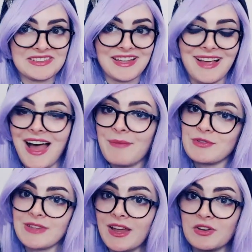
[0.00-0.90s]
Like, I'm
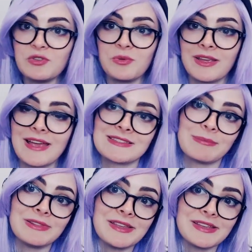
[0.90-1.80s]
just kind of doing as I
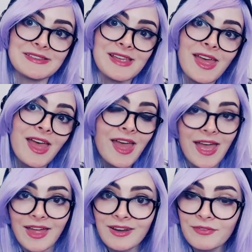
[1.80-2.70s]
please,
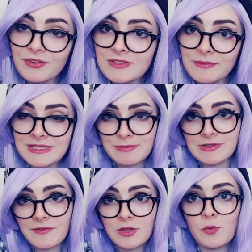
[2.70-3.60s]
And if there's something
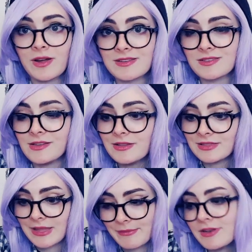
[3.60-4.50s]
specific you want to see,
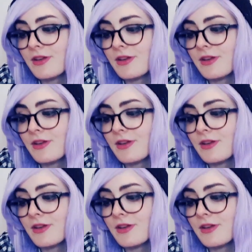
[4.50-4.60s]
let me